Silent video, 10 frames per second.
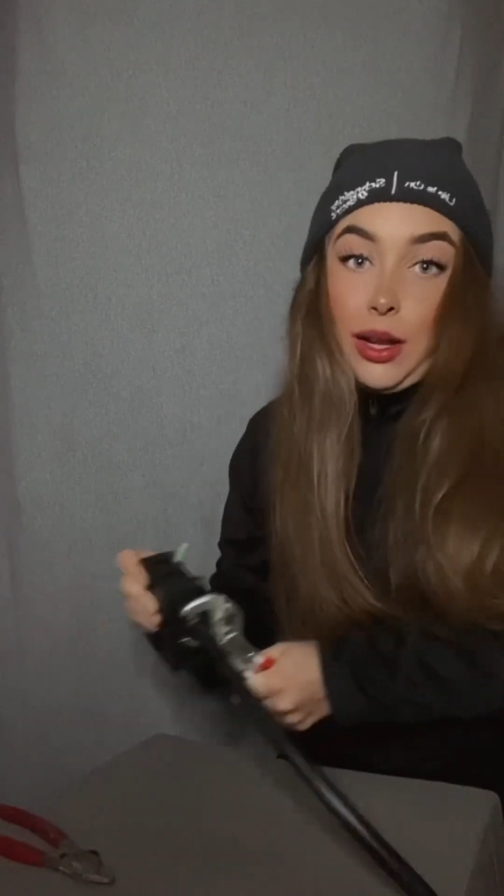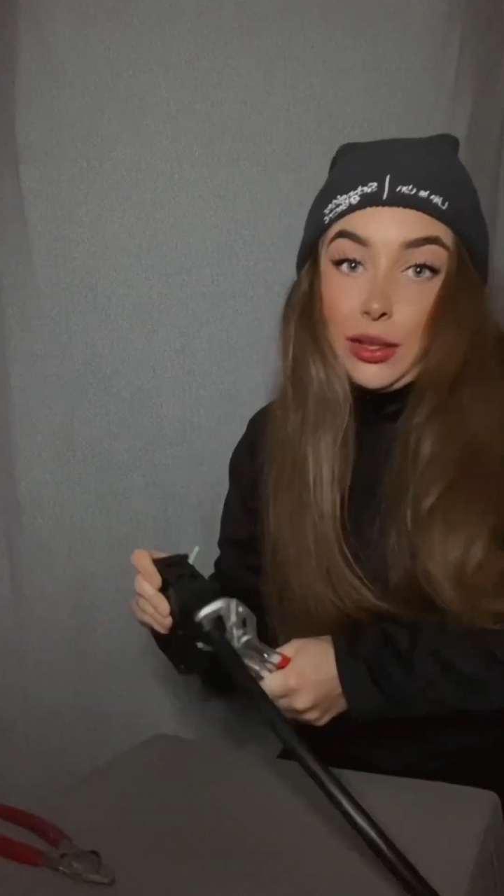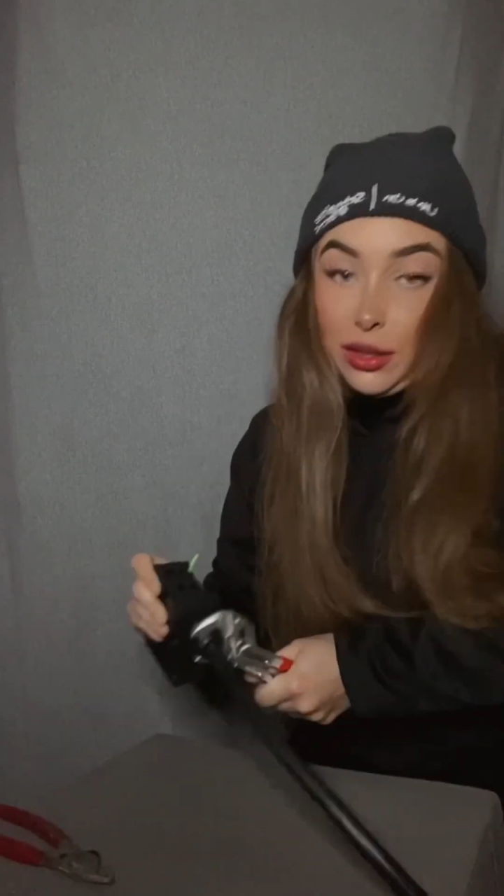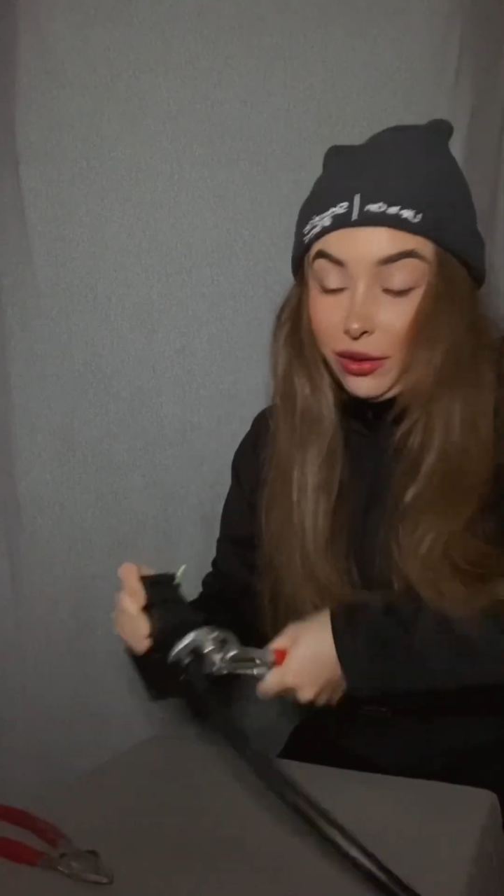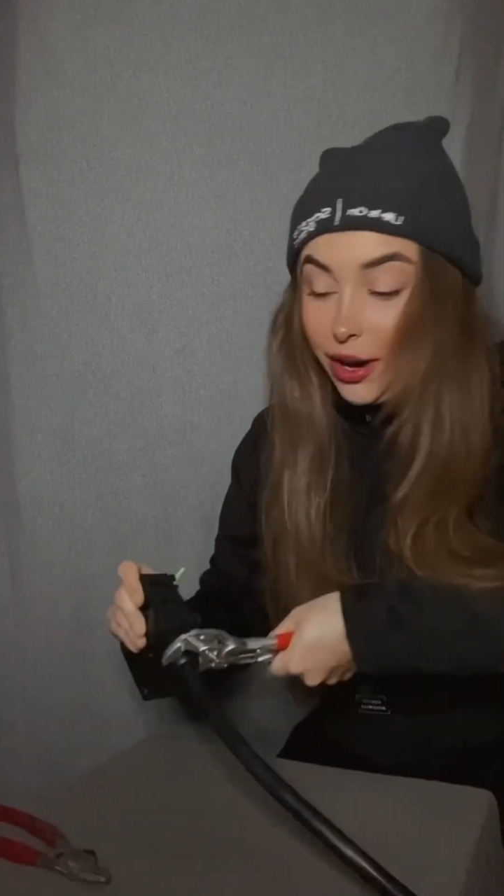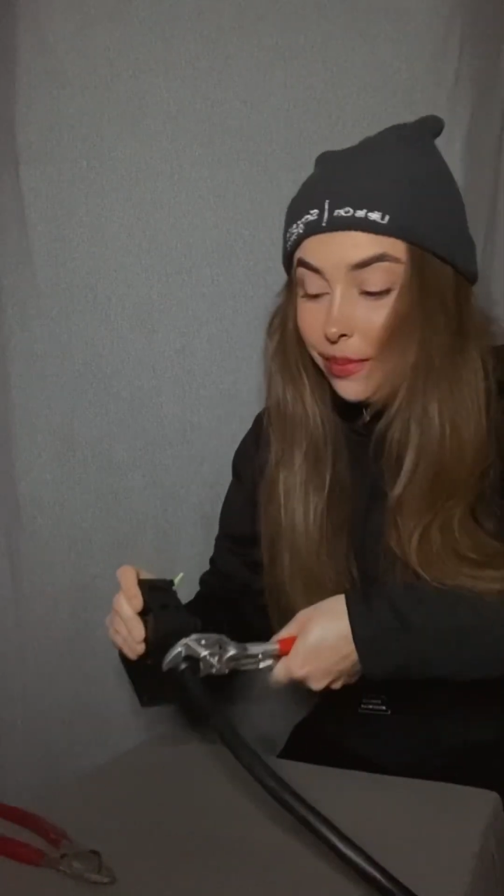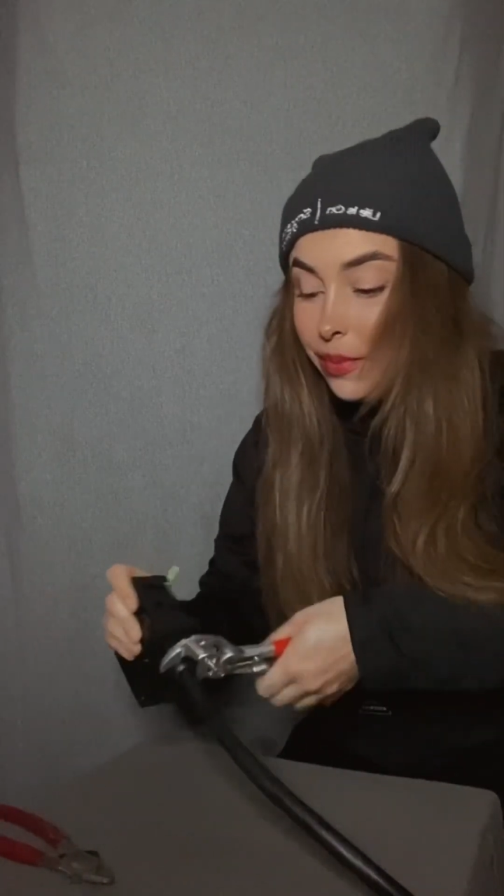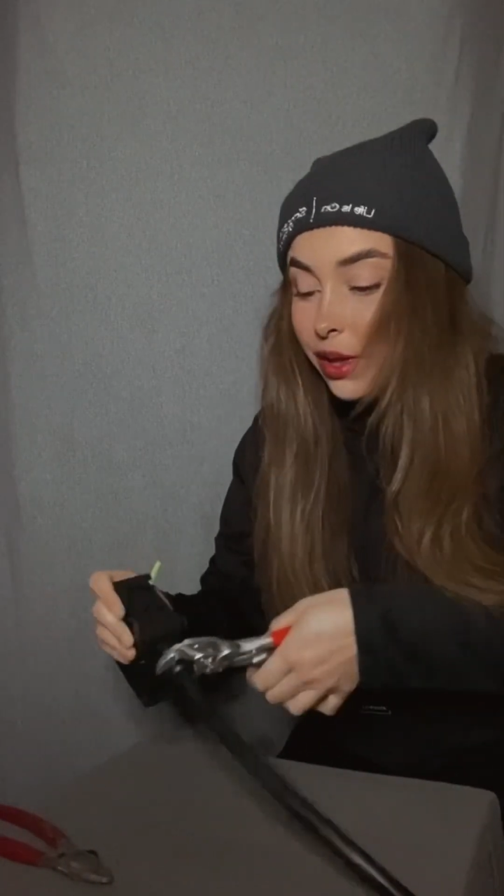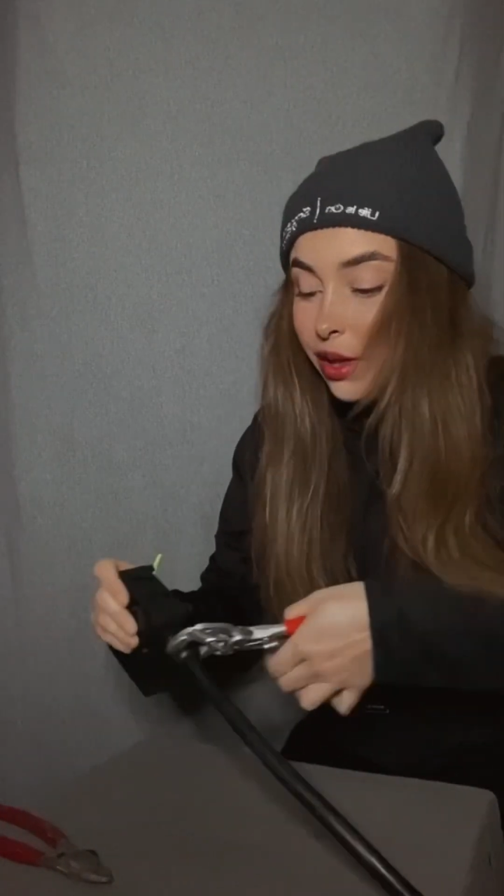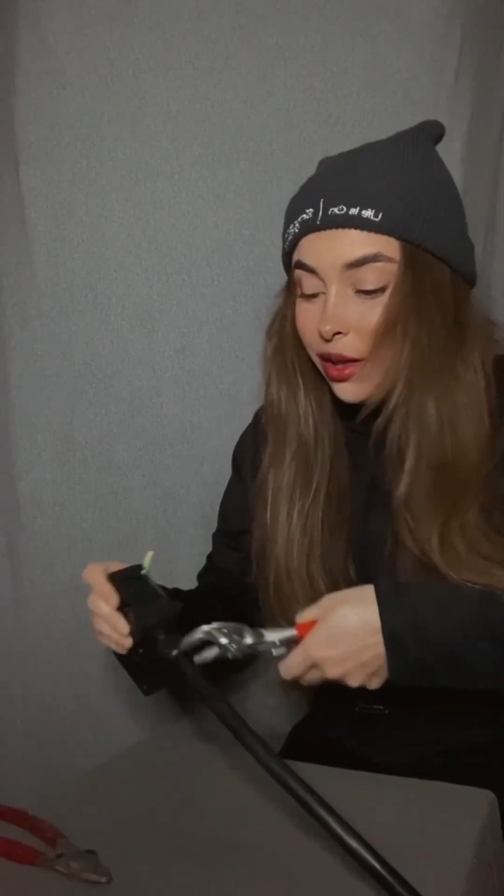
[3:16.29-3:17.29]
Instagram.
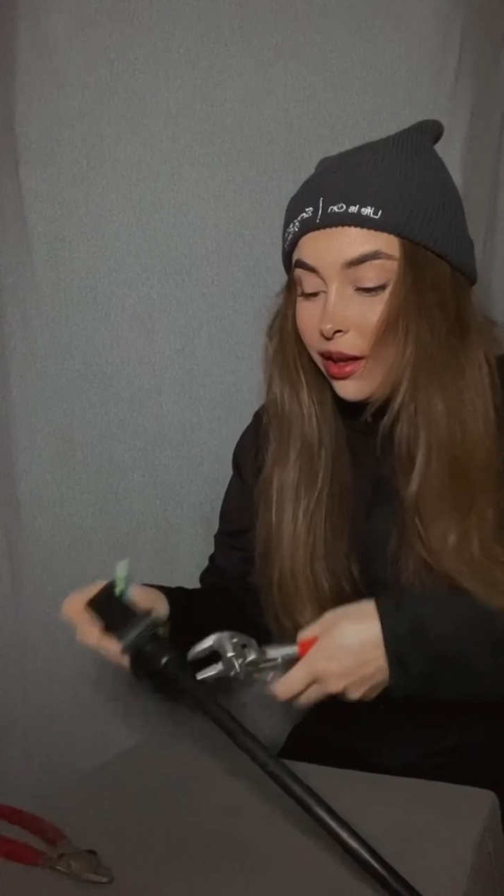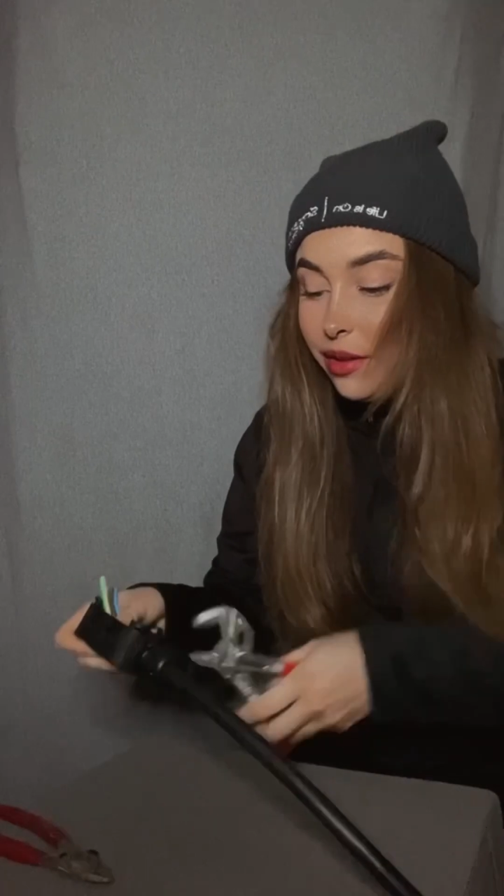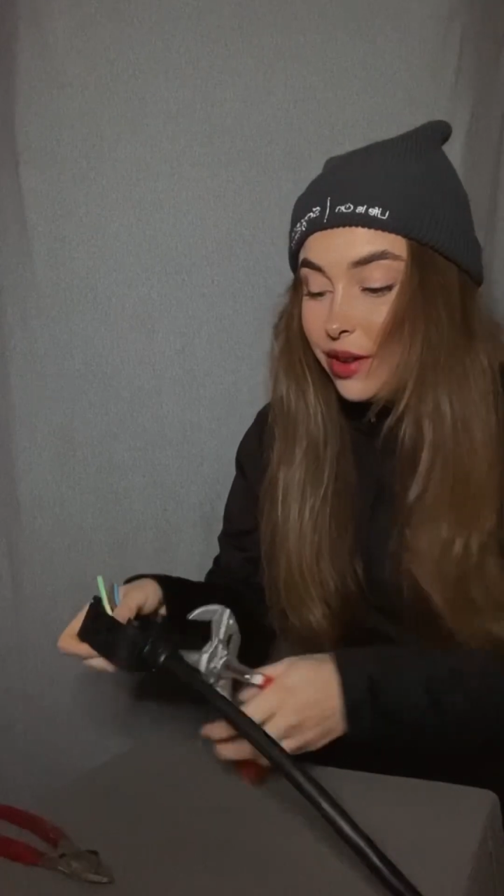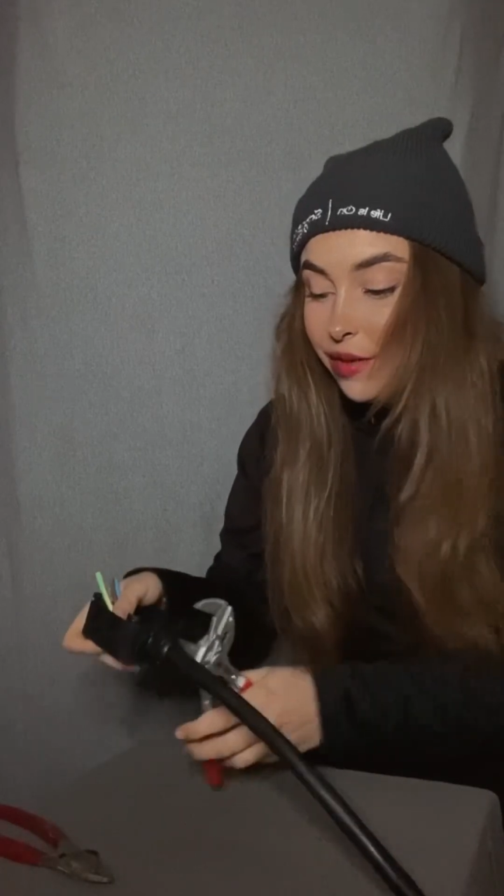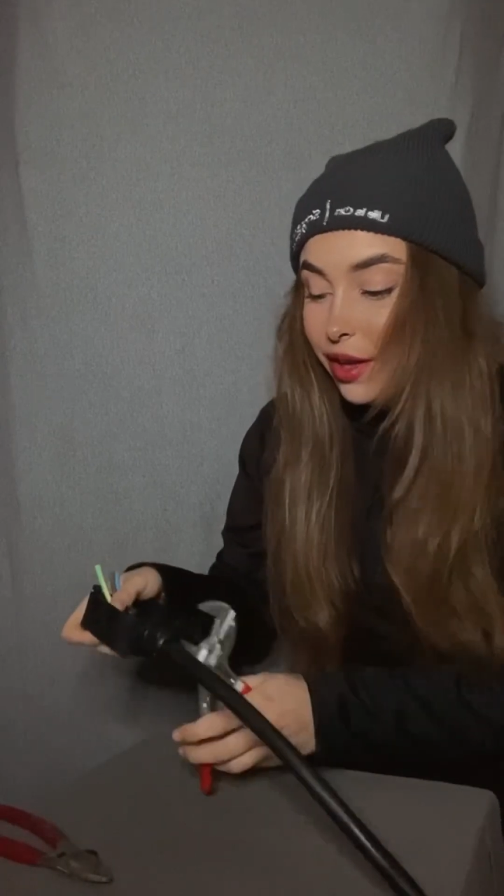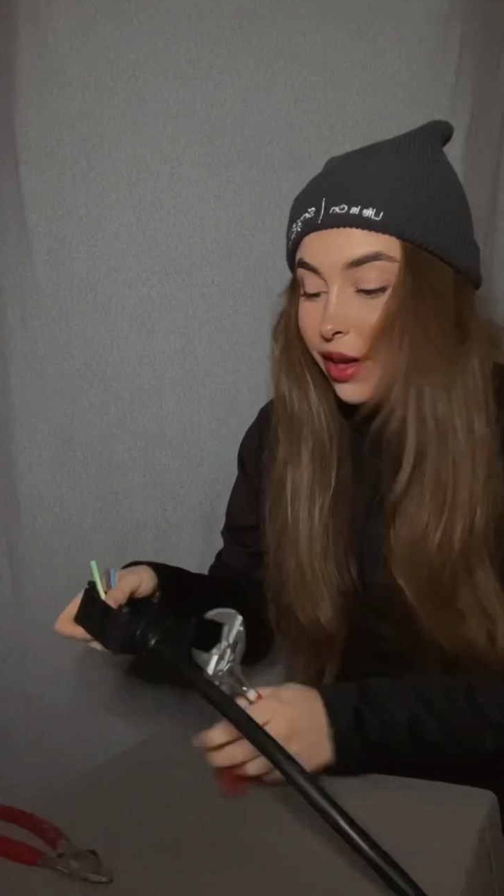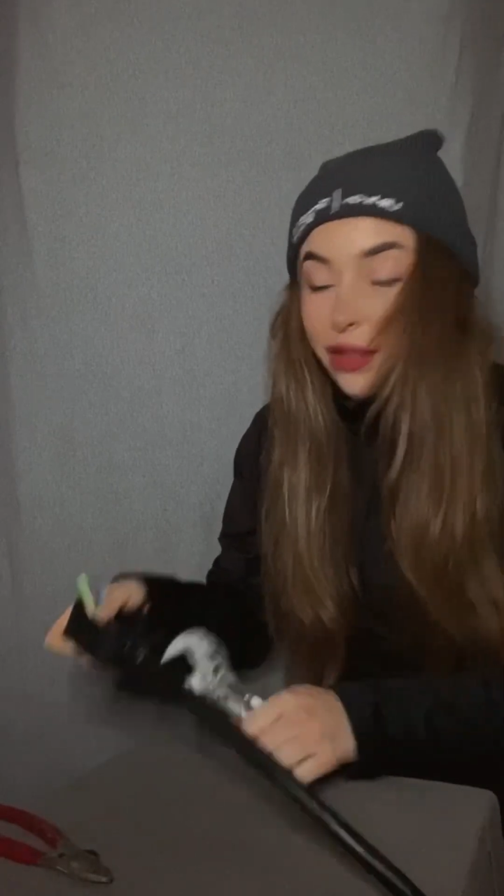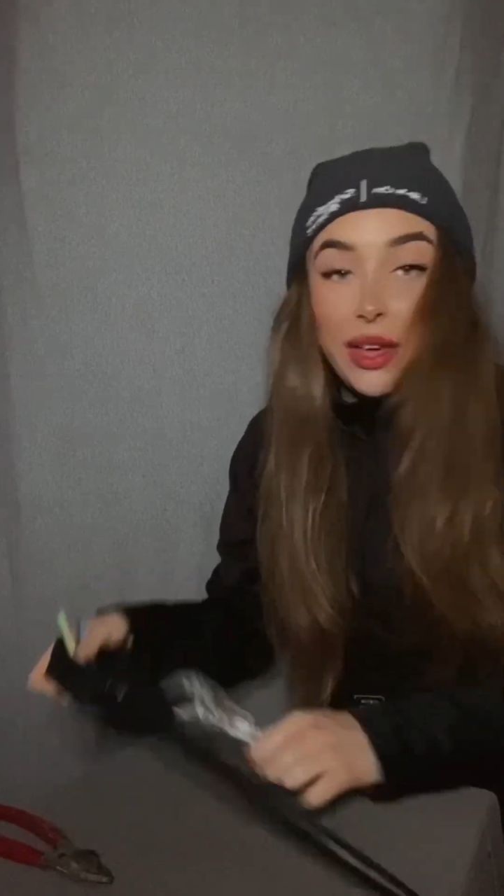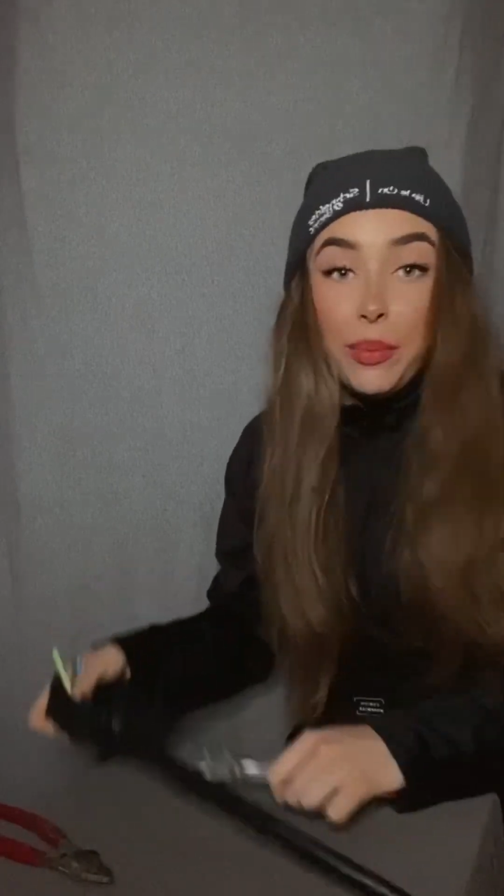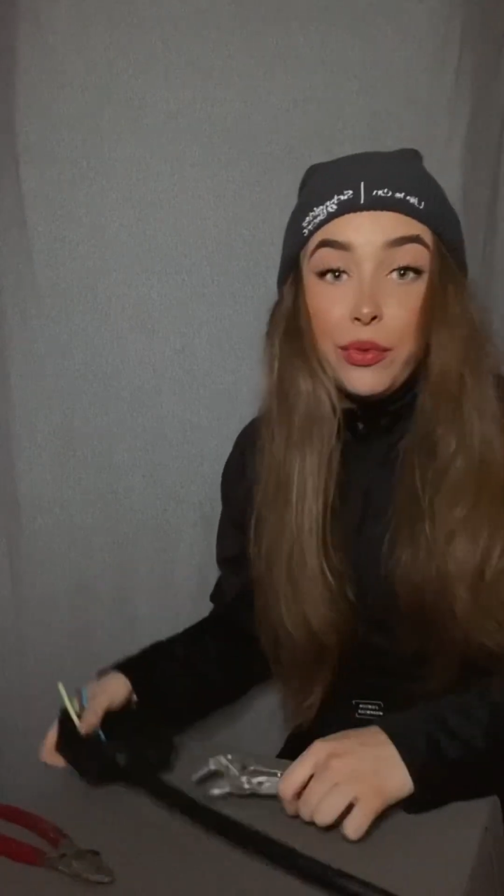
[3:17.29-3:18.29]
I've never heard that